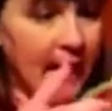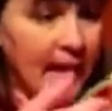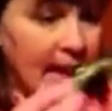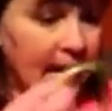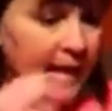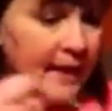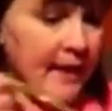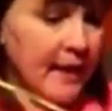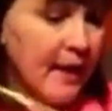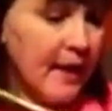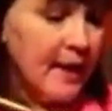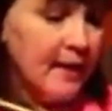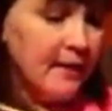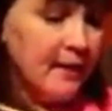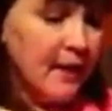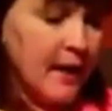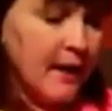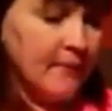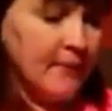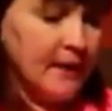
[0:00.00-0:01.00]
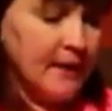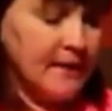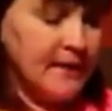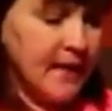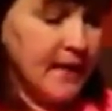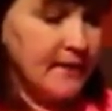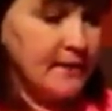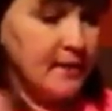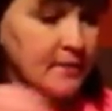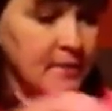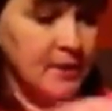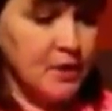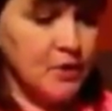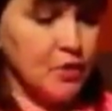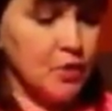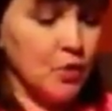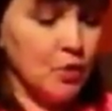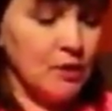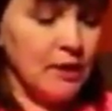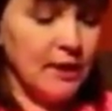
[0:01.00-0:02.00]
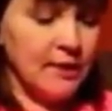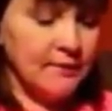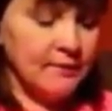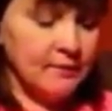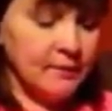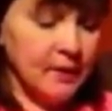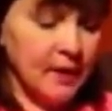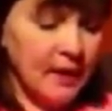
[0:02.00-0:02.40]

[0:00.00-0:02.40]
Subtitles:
And then I'm going to take some of the tooling,